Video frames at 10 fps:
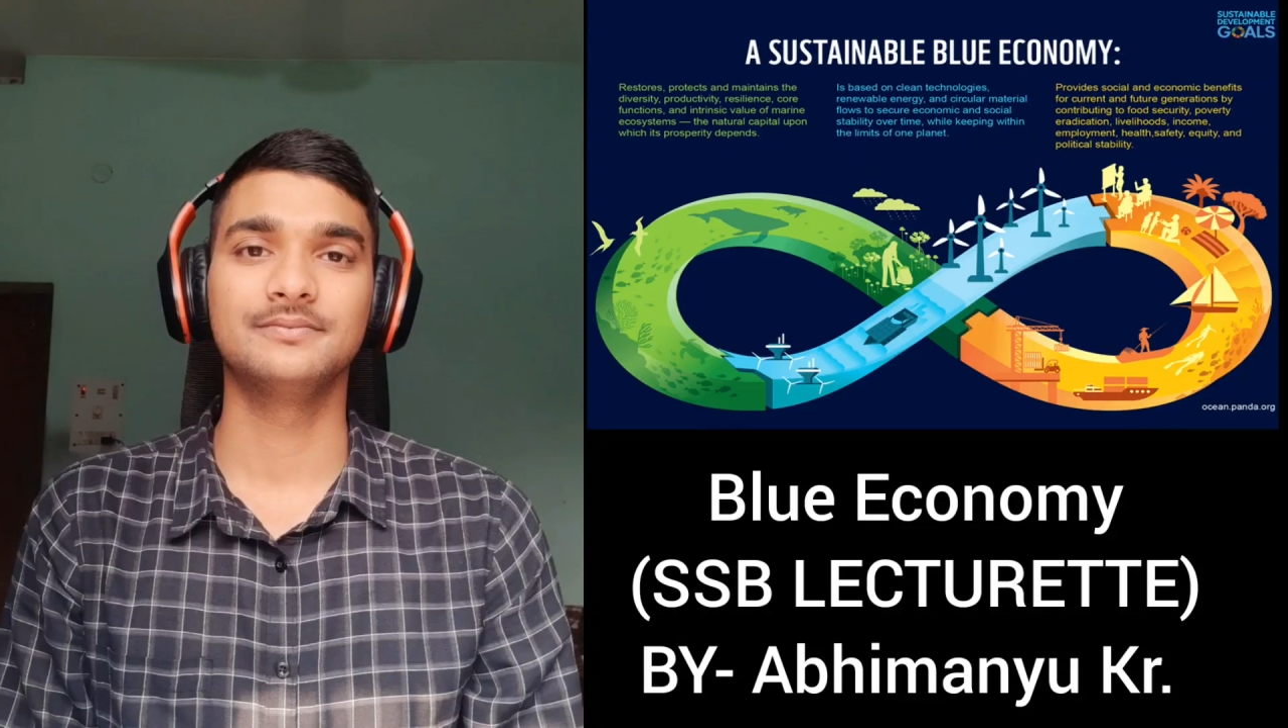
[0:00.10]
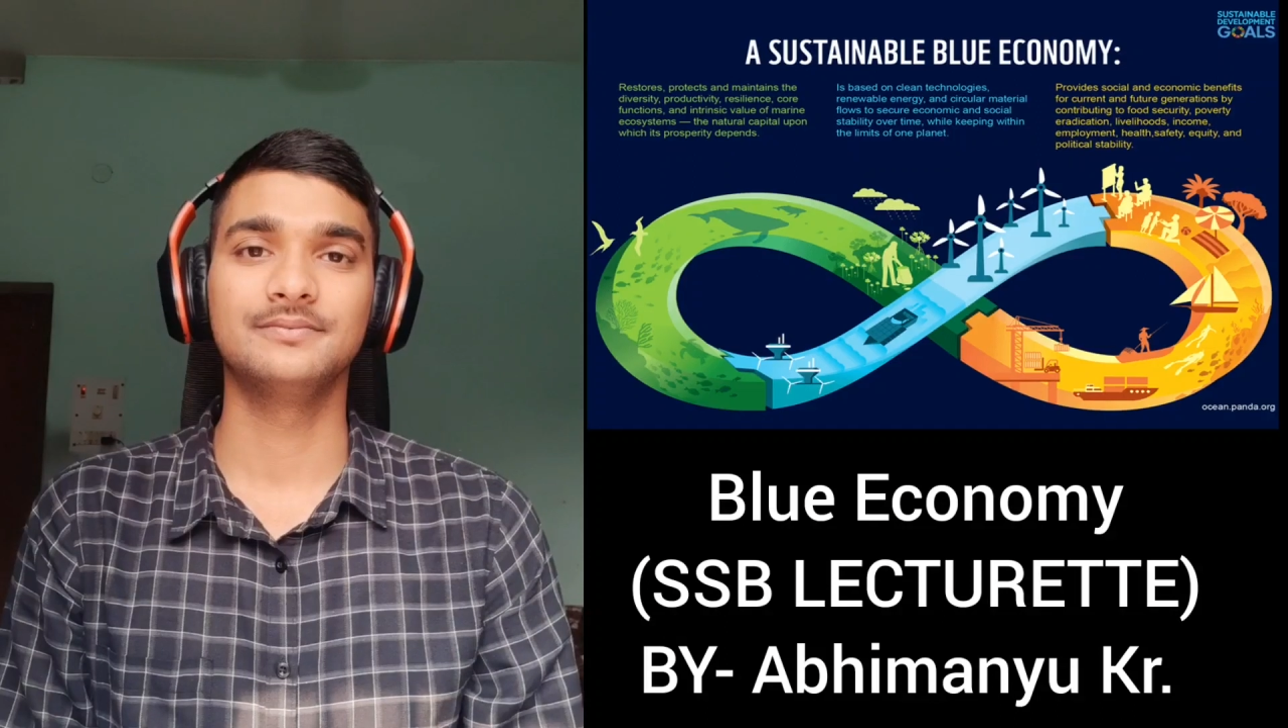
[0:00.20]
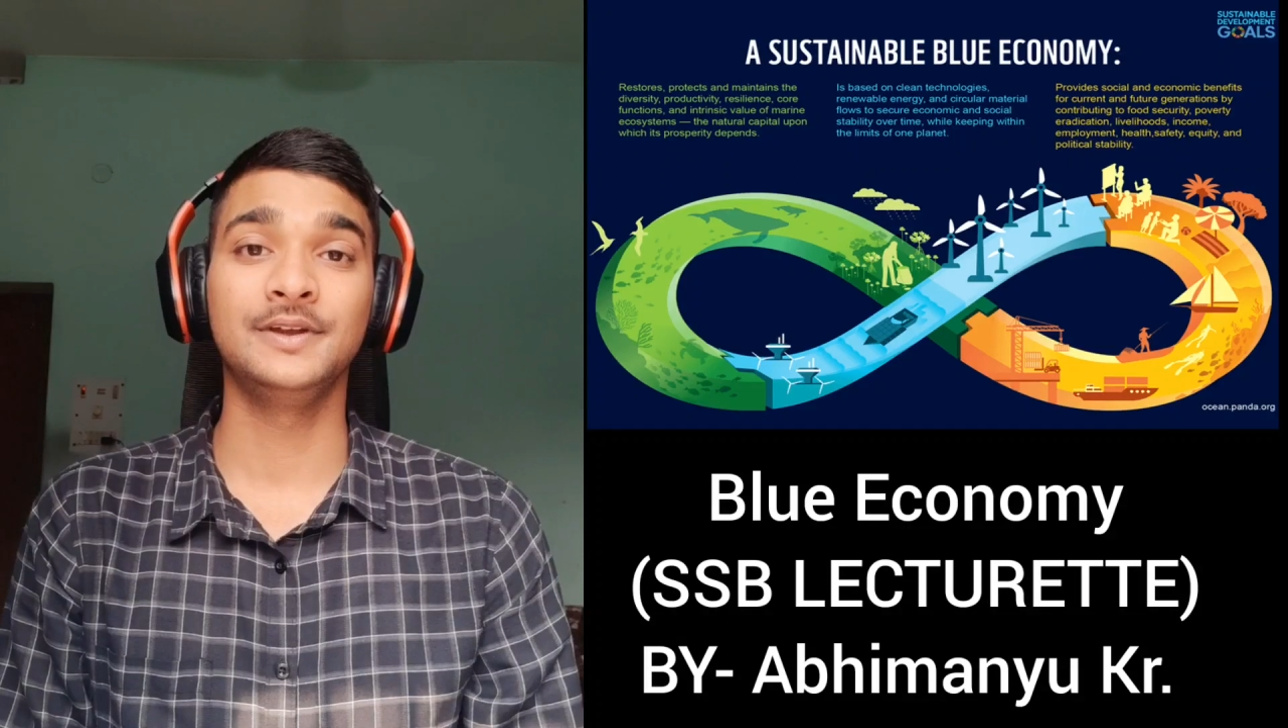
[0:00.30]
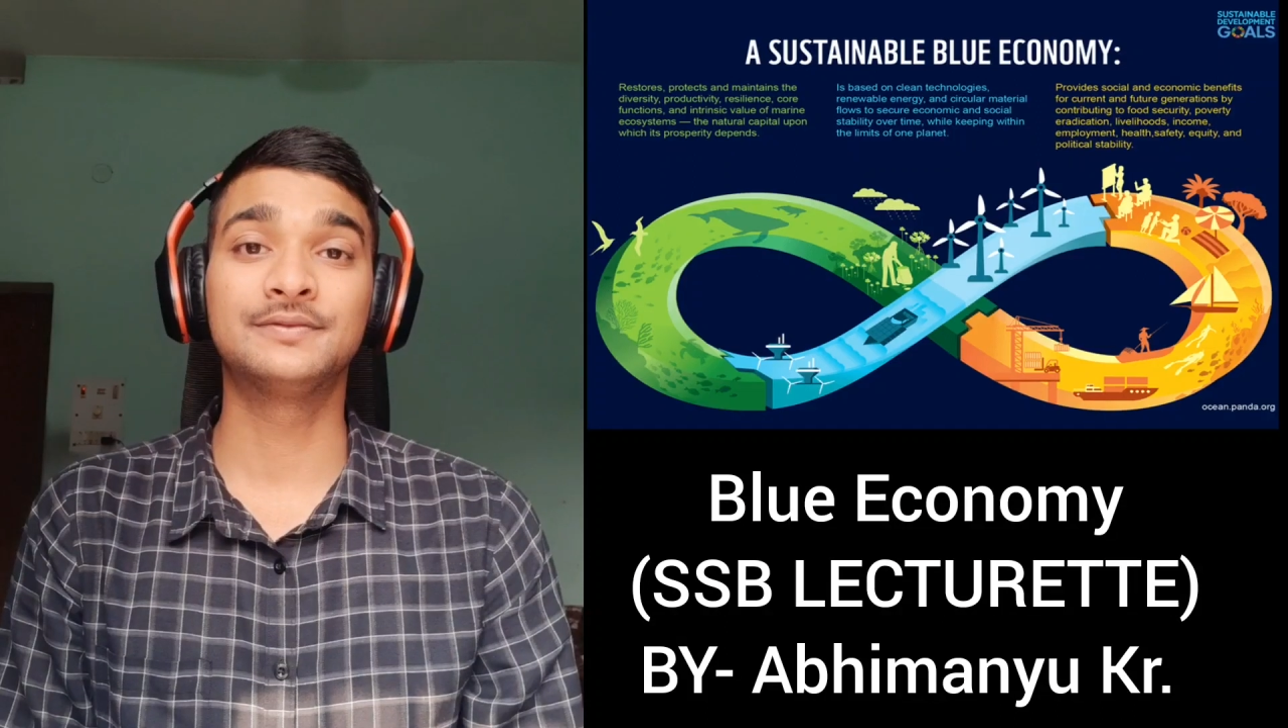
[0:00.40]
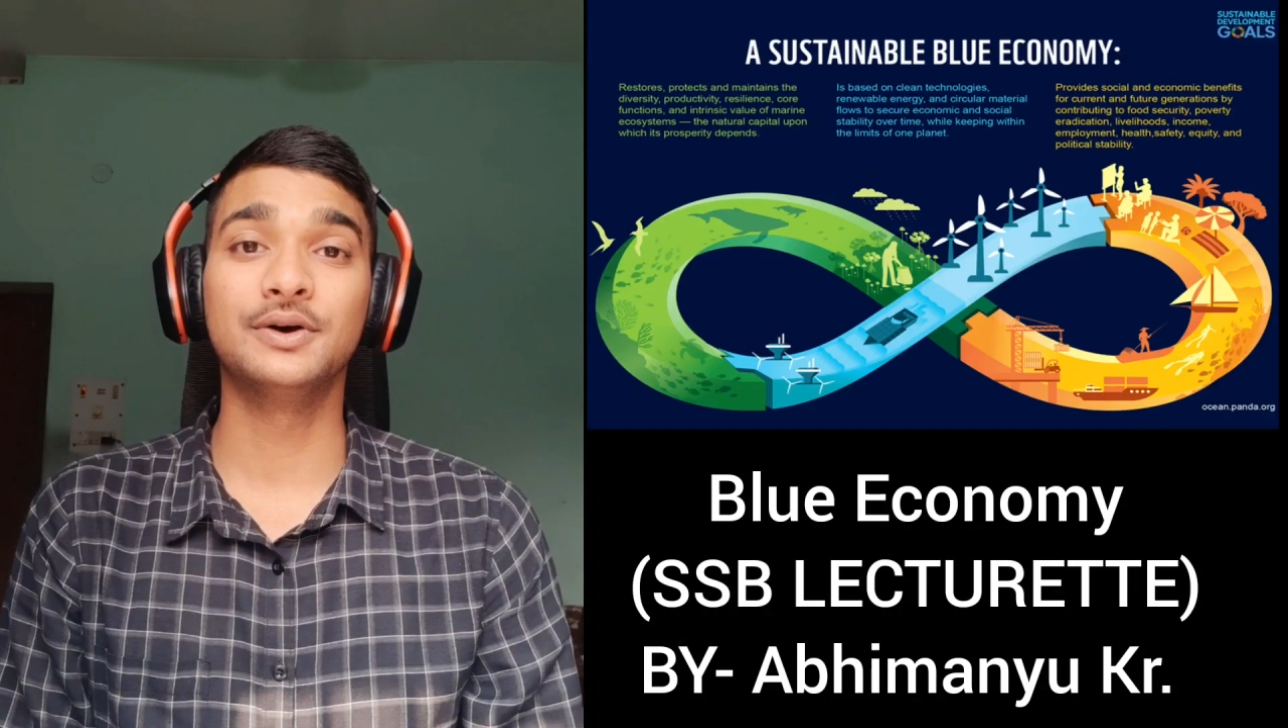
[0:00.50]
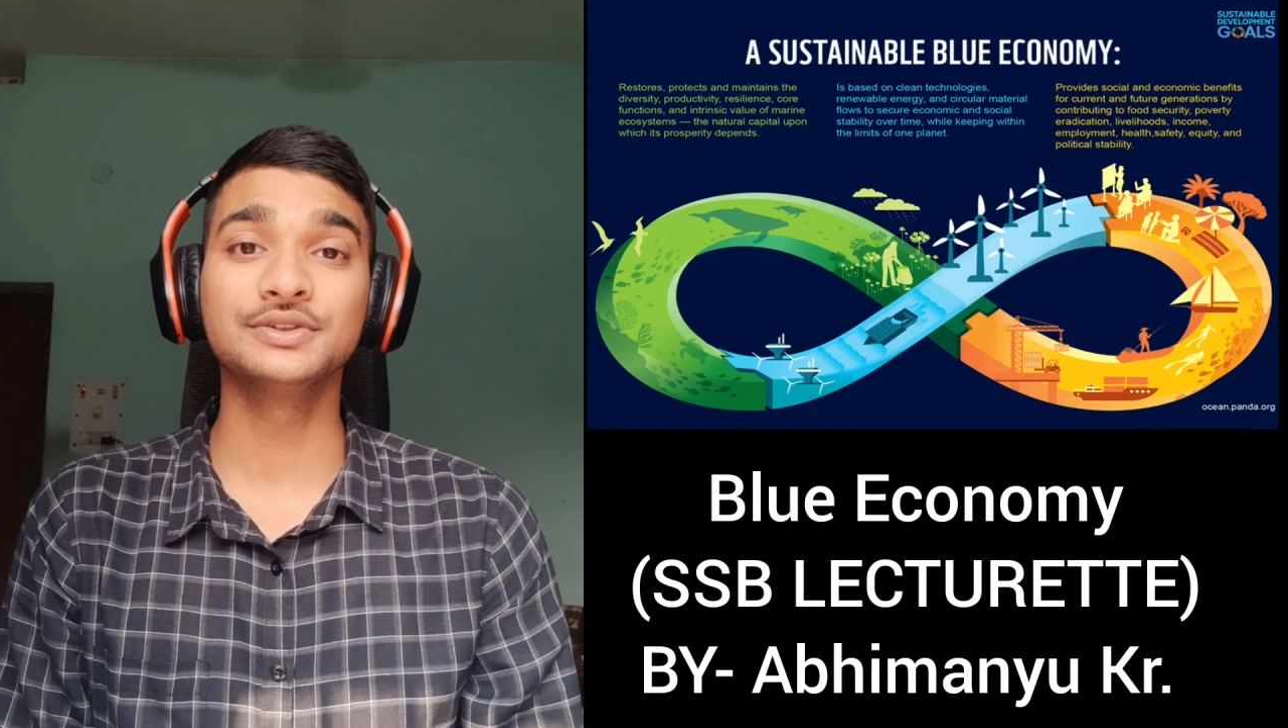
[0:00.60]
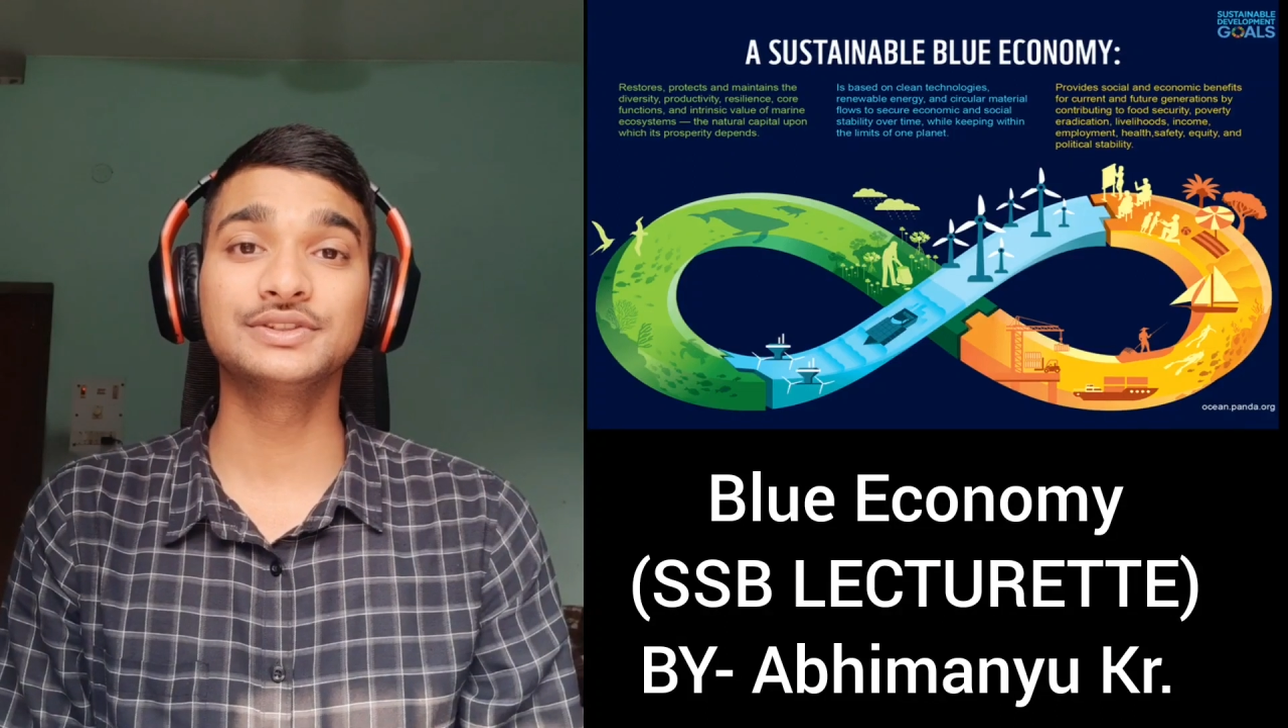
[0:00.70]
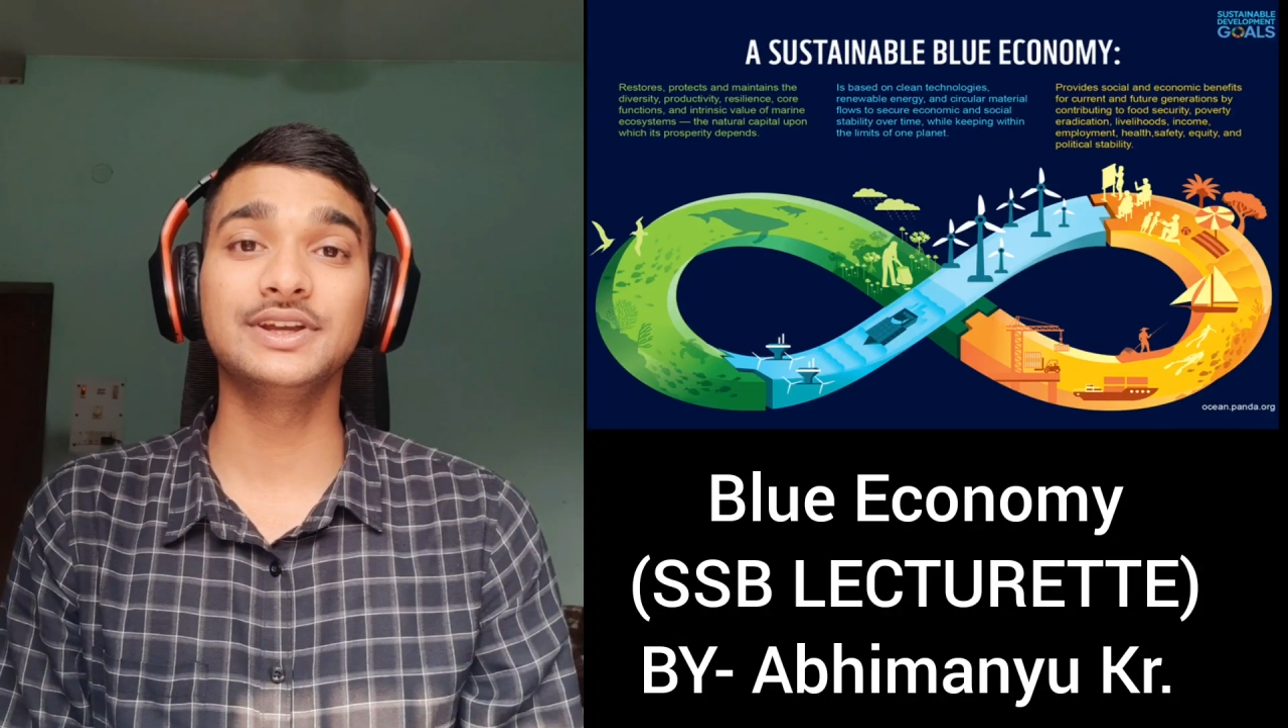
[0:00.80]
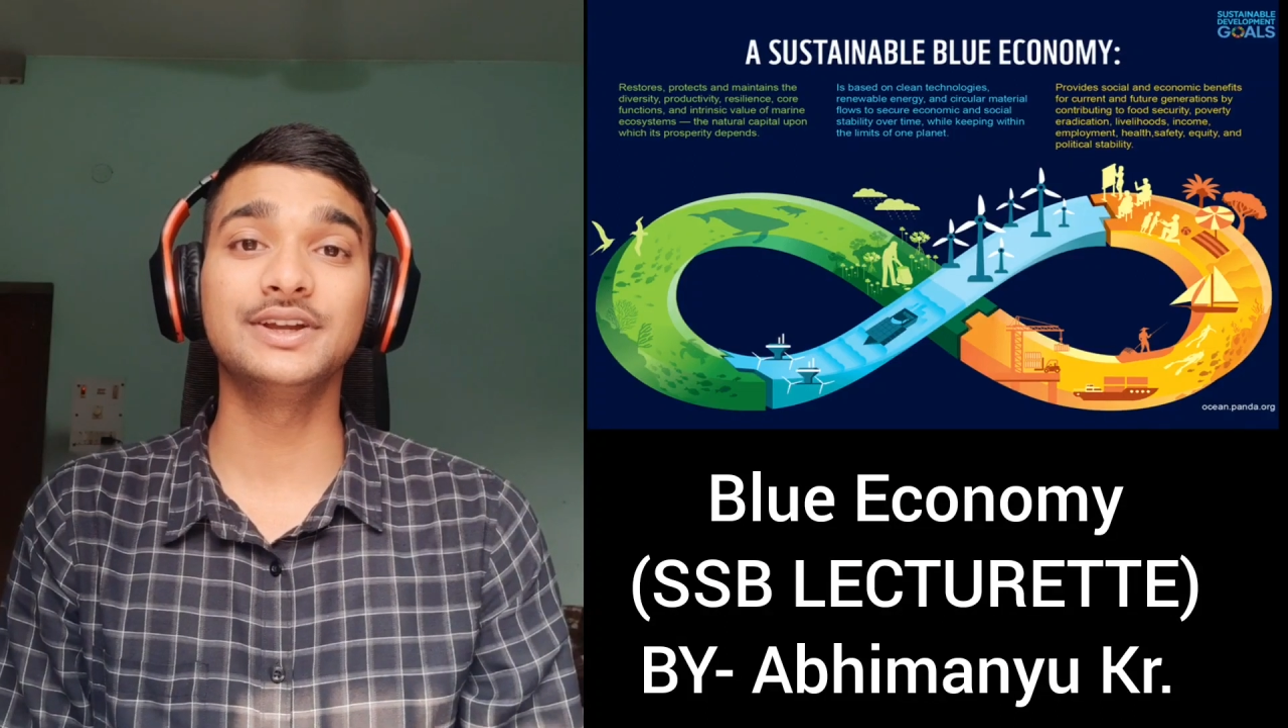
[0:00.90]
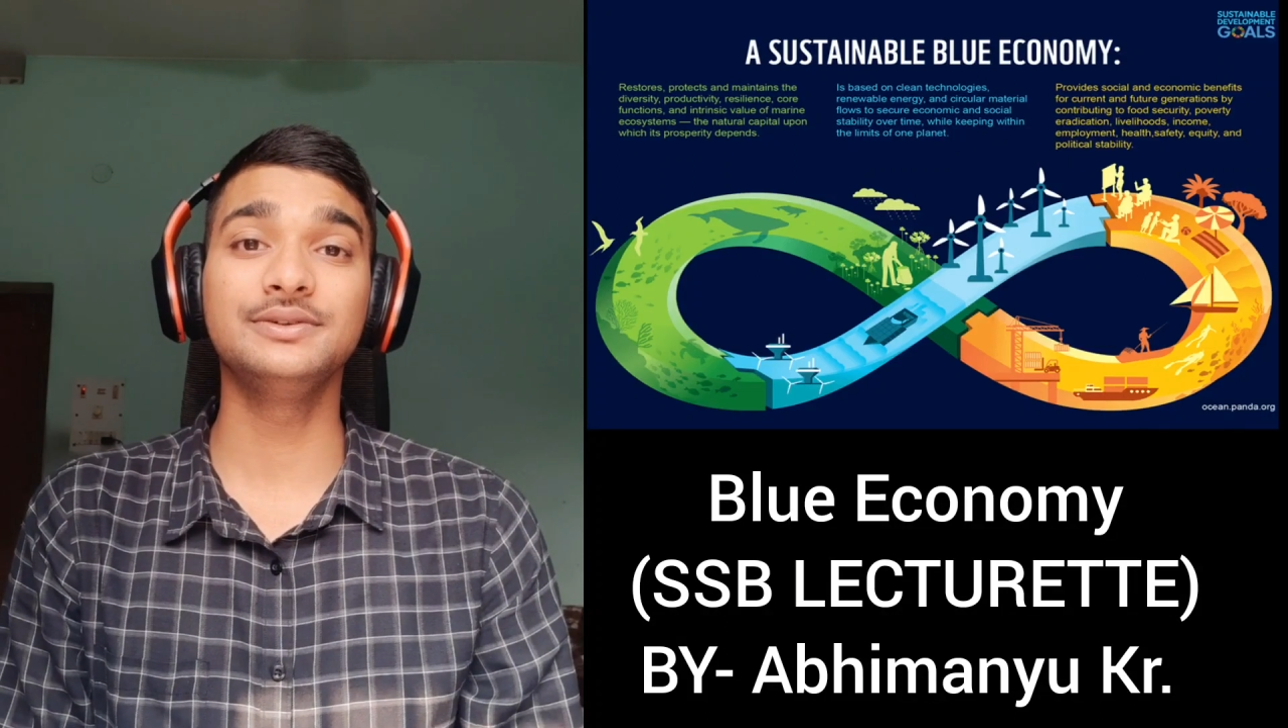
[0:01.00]
If the
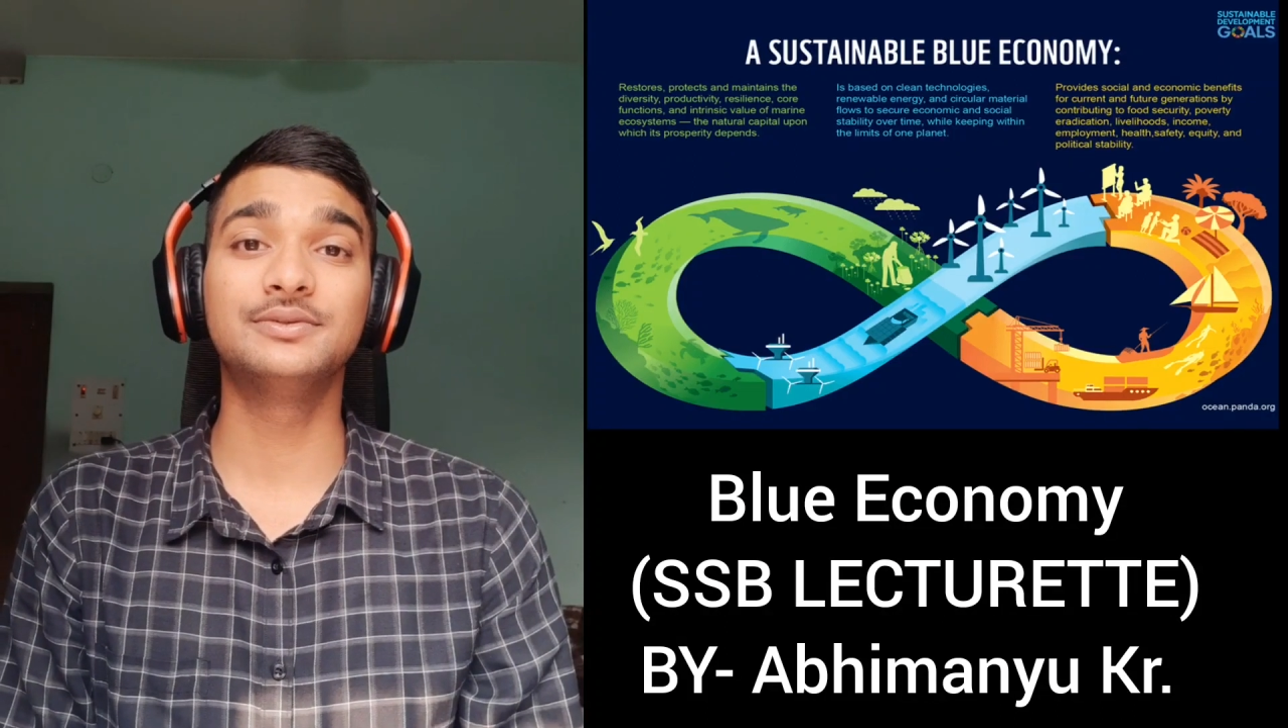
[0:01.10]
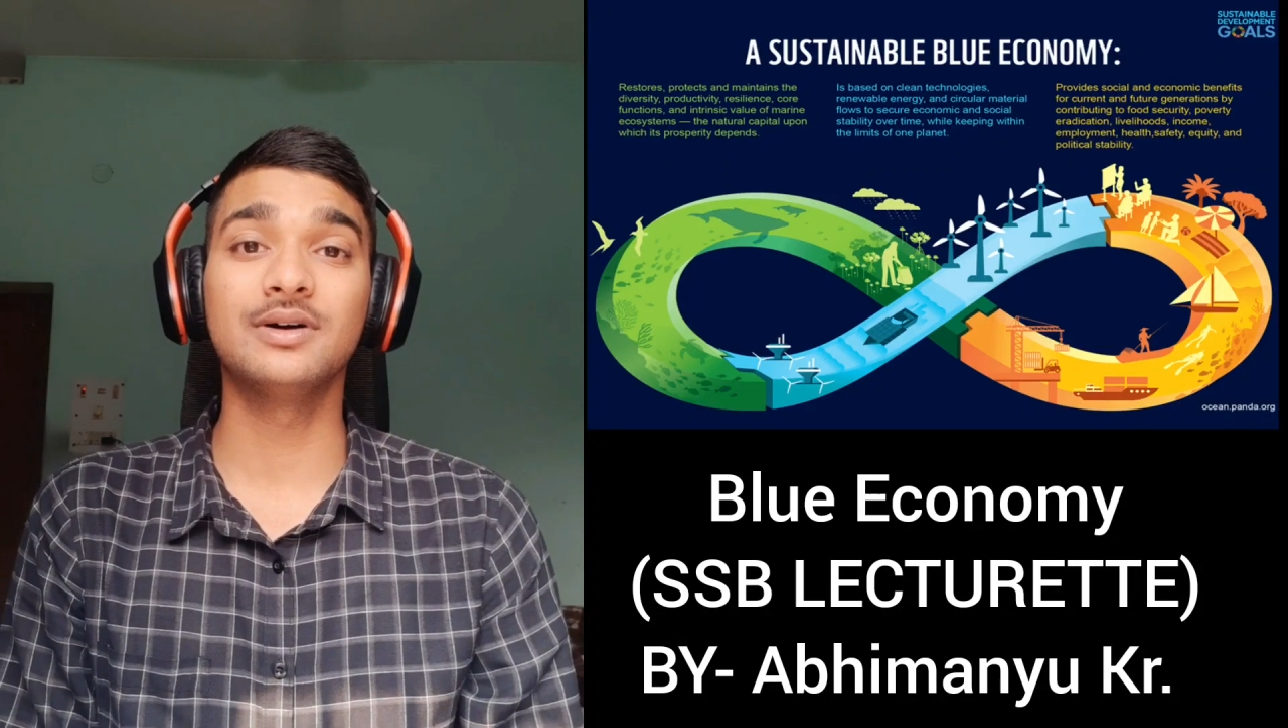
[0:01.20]
ocean